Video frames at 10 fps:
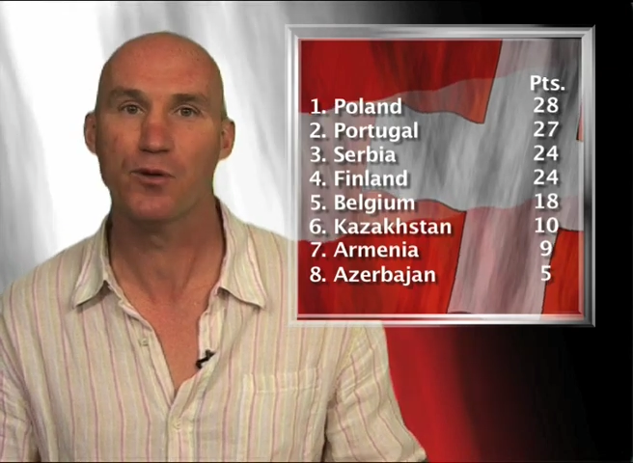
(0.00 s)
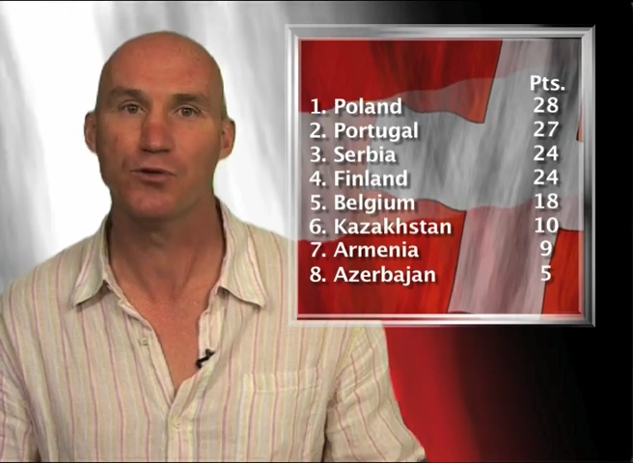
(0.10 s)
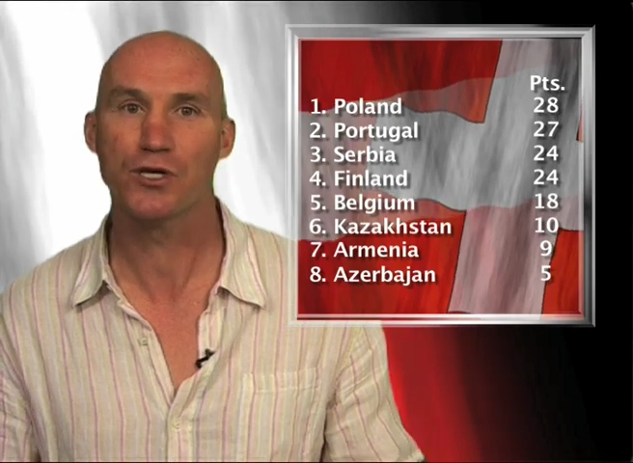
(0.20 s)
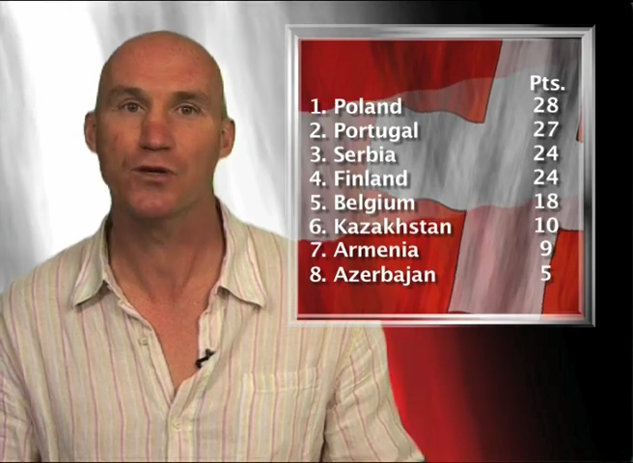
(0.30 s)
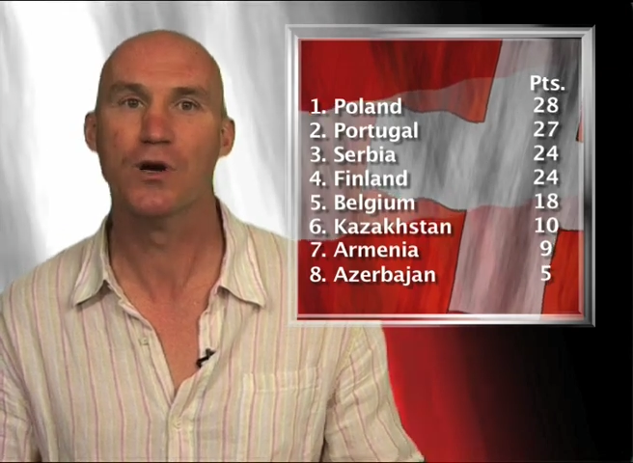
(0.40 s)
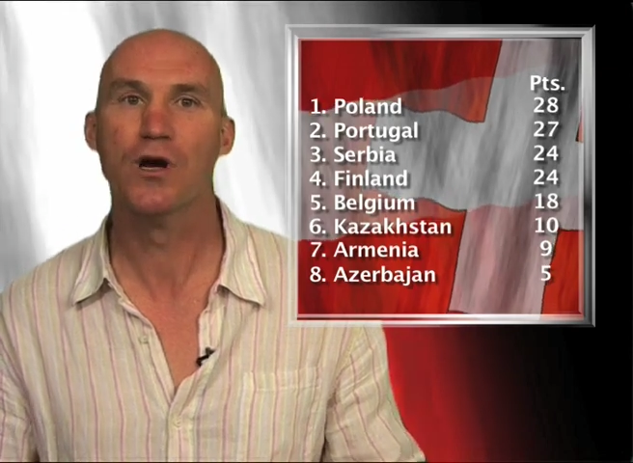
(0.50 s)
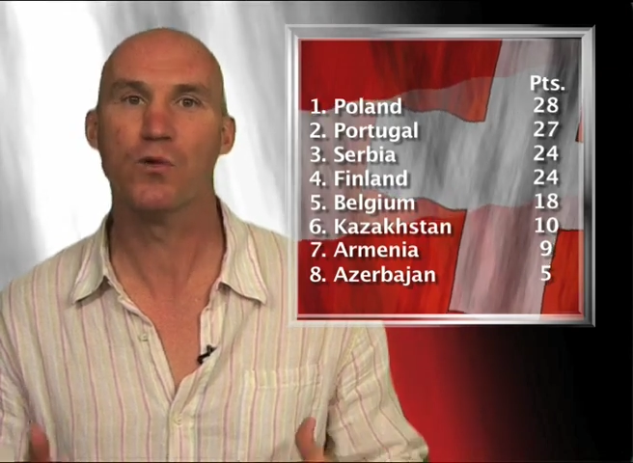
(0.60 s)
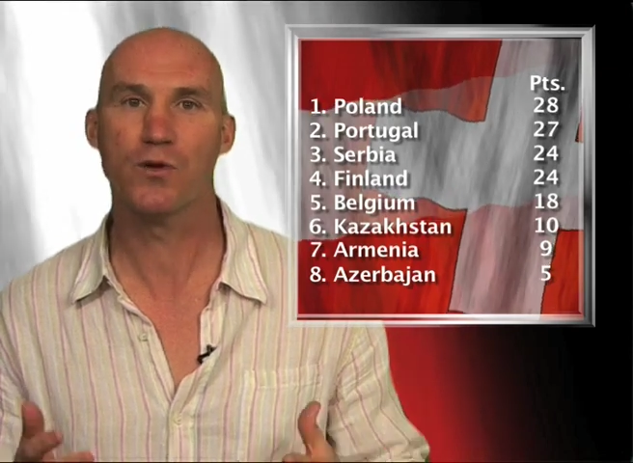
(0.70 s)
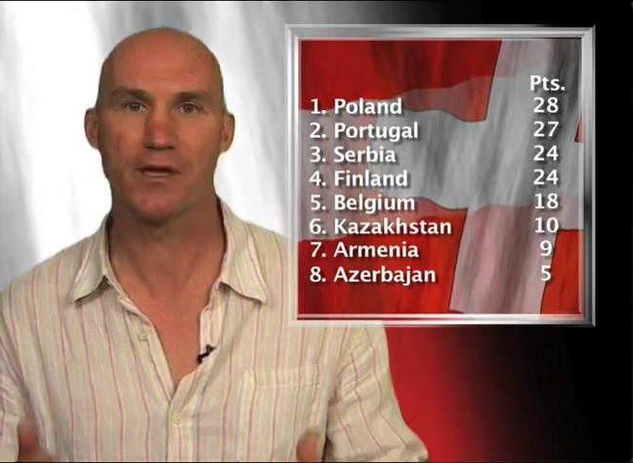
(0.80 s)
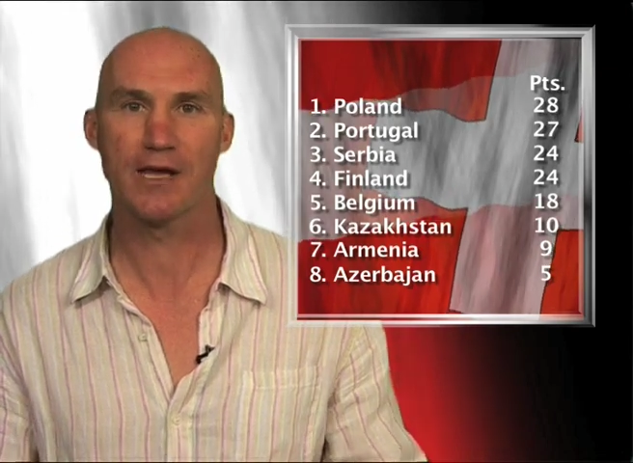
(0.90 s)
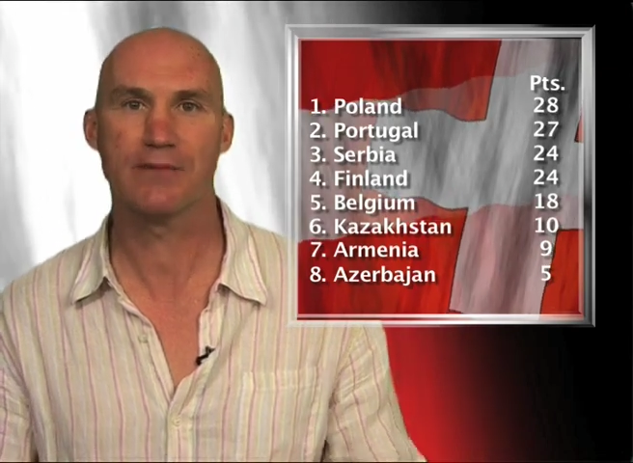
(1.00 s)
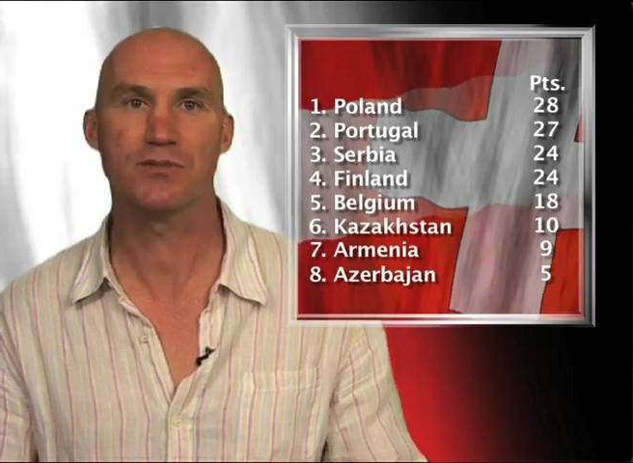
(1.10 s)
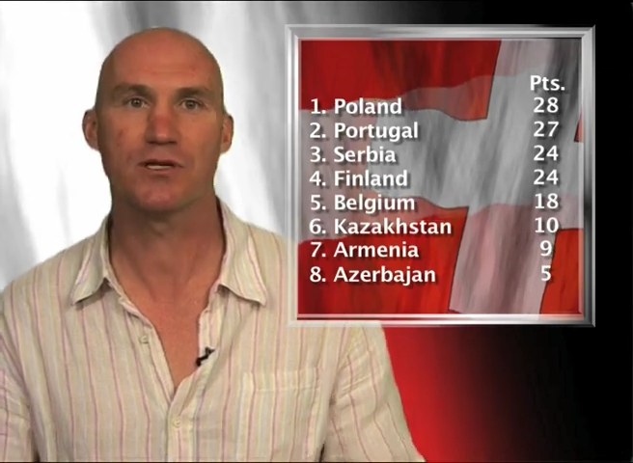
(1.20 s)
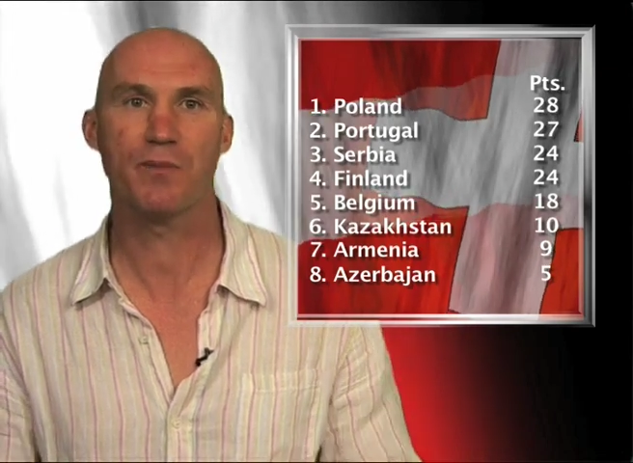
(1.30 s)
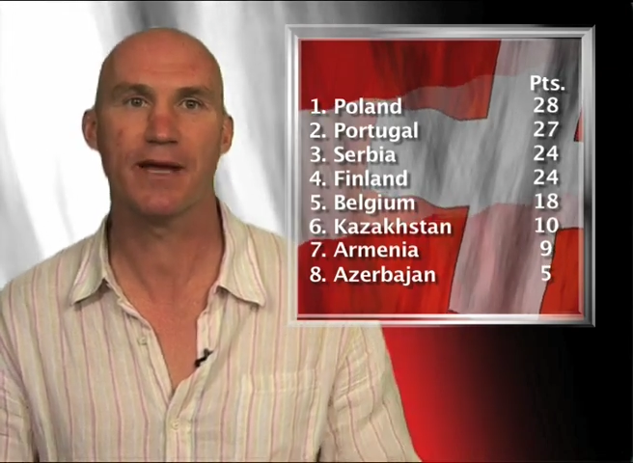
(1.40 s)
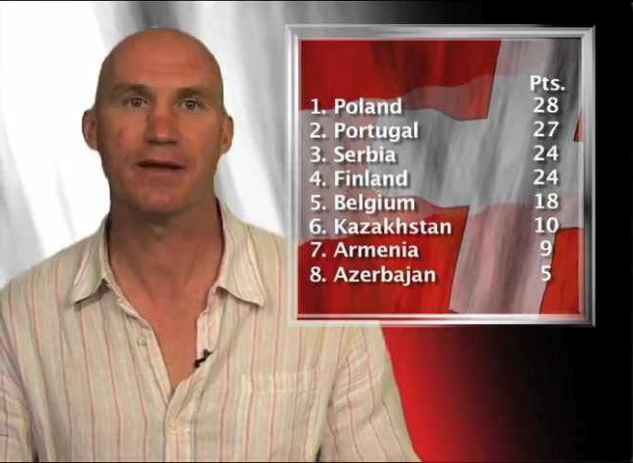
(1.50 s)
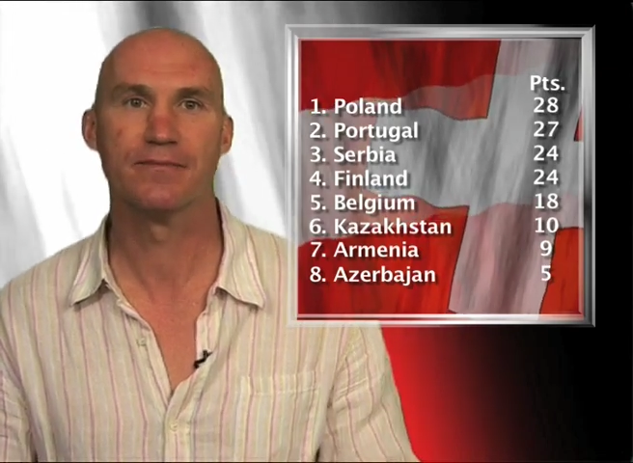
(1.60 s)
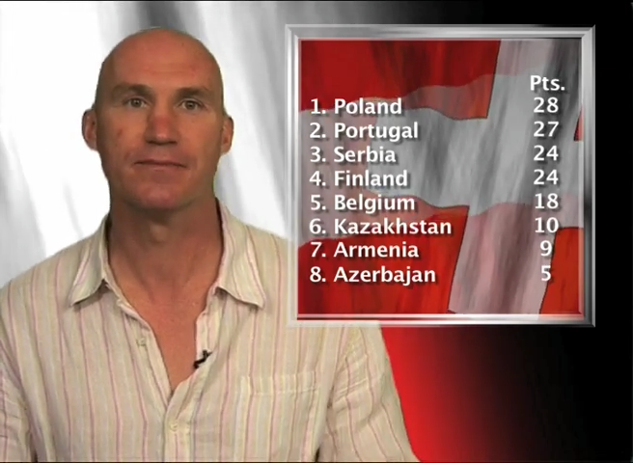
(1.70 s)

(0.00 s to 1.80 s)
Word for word: Portugal with a game to spare.